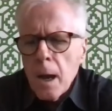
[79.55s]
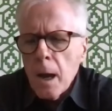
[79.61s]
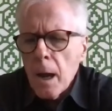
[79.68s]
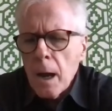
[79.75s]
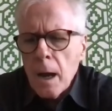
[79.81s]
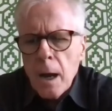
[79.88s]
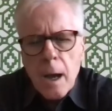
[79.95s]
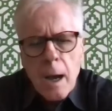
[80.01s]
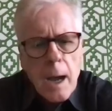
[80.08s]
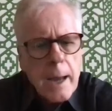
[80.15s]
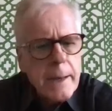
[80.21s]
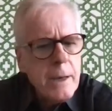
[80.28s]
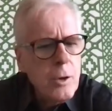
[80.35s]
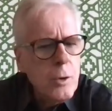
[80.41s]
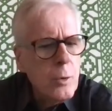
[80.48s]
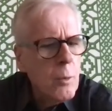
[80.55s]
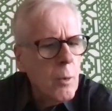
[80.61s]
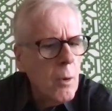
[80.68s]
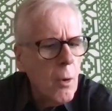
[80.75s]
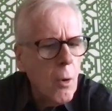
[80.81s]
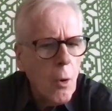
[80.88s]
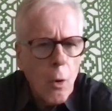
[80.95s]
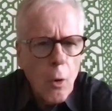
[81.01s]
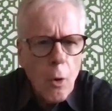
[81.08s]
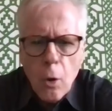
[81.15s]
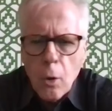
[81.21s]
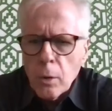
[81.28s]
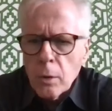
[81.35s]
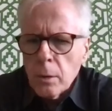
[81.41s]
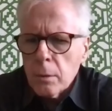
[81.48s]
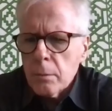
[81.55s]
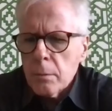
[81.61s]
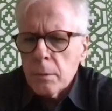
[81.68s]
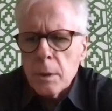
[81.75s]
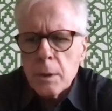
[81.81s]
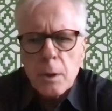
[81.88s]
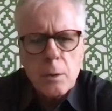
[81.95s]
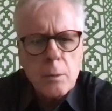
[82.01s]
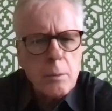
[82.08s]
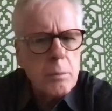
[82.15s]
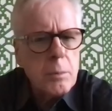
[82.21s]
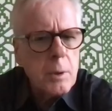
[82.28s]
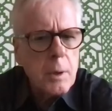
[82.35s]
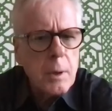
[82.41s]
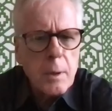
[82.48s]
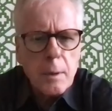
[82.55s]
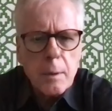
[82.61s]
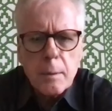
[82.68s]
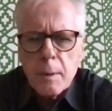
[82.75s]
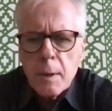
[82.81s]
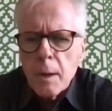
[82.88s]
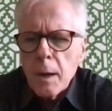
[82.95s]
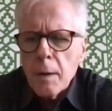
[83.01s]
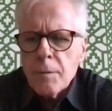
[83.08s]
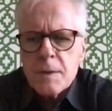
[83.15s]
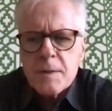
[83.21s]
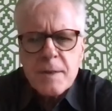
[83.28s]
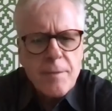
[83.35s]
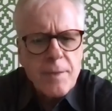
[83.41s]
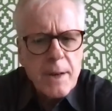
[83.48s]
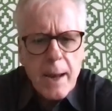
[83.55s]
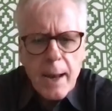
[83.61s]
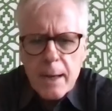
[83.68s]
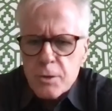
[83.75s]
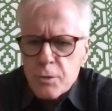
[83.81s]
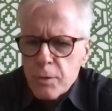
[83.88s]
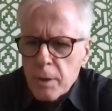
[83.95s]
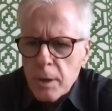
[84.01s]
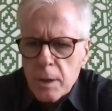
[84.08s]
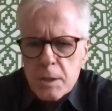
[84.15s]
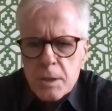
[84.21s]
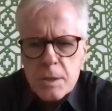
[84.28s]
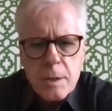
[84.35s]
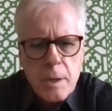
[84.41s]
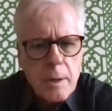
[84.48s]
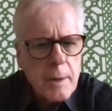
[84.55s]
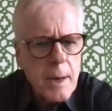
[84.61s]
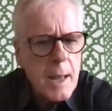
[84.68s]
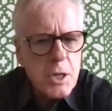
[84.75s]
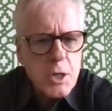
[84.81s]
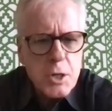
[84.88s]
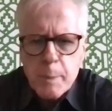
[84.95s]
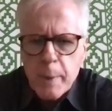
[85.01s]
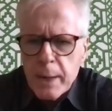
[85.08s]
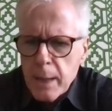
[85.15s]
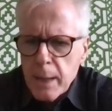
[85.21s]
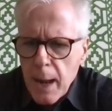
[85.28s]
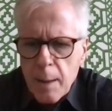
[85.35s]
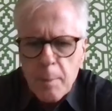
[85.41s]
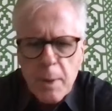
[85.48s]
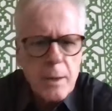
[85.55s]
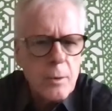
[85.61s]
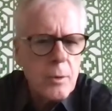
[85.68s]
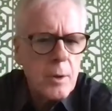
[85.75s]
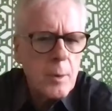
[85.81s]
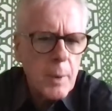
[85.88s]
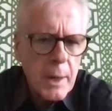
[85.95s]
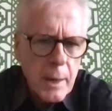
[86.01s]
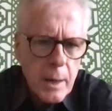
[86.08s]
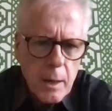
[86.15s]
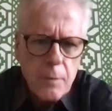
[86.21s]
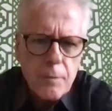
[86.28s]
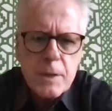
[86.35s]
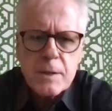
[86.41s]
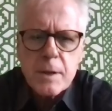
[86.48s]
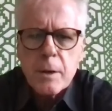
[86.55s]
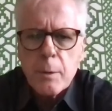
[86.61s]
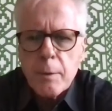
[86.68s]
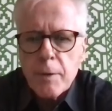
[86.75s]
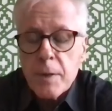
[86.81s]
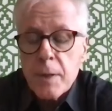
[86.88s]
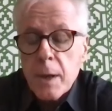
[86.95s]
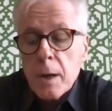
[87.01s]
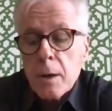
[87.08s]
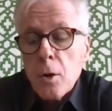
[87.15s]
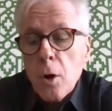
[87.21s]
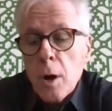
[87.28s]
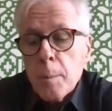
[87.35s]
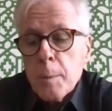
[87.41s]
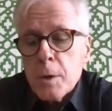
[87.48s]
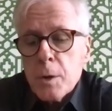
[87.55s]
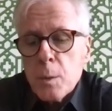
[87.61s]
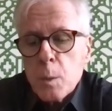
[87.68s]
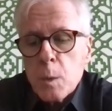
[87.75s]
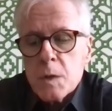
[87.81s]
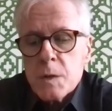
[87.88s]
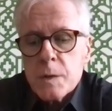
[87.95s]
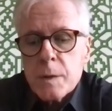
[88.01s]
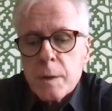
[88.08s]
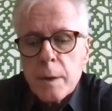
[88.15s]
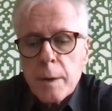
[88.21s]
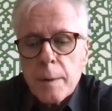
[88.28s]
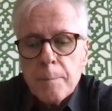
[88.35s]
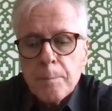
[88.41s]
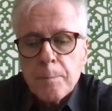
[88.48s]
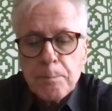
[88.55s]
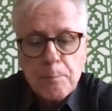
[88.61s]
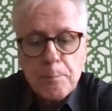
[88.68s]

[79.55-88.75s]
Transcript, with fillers: uh, I knew all, you know, uh, of the seven astronauts, uh, not just by name. I knew their biographies. I knew everything. And Carpenter was um,